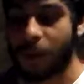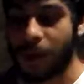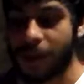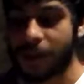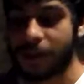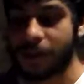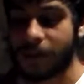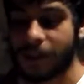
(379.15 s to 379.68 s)
the
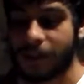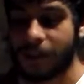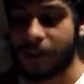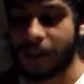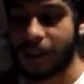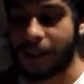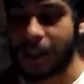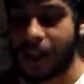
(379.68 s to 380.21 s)
works
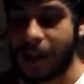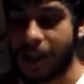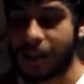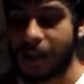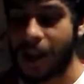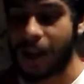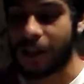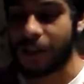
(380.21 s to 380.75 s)
did they
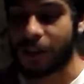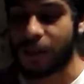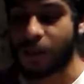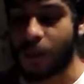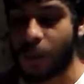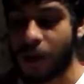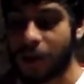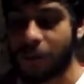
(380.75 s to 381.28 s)
acknowledge
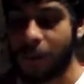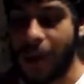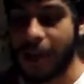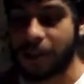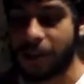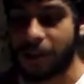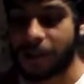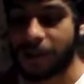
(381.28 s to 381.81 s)
the
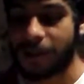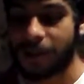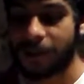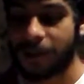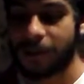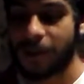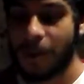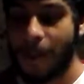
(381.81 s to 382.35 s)
workmaster,
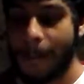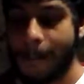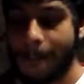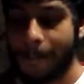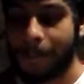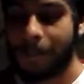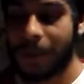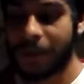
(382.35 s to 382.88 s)

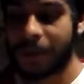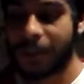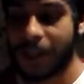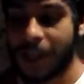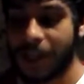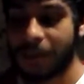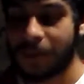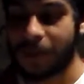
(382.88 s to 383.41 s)
but
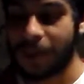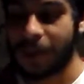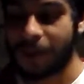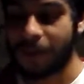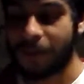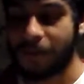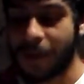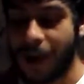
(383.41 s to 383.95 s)
deemed
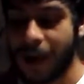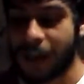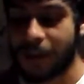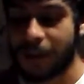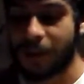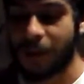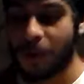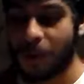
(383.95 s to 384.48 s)
either
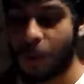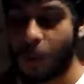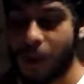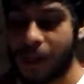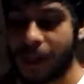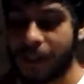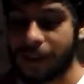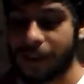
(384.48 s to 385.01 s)
fire or
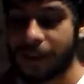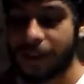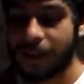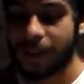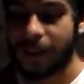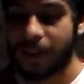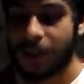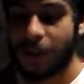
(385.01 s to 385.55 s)
wind
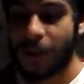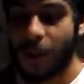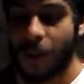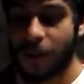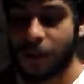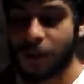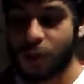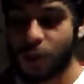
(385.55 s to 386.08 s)

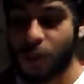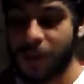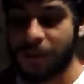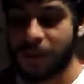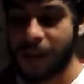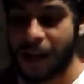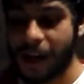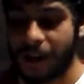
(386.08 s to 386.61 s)
or the
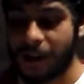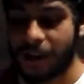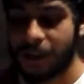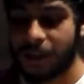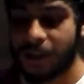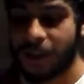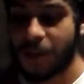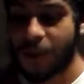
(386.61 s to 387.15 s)
swift air
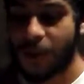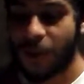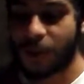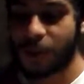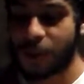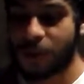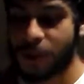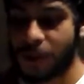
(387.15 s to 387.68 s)

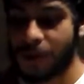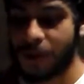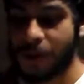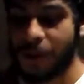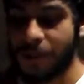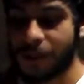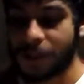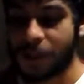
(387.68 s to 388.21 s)
or the
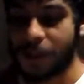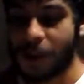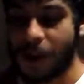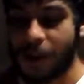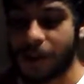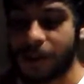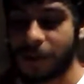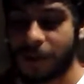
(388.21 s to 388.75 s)
circle of the
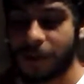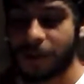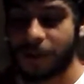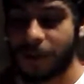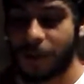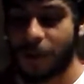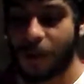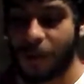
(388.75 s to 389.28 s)
stars
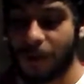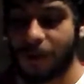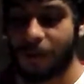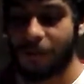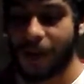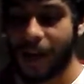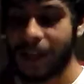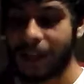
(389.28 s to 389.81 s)
or the
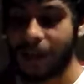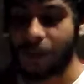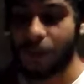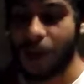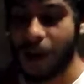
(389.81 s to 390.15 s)
violent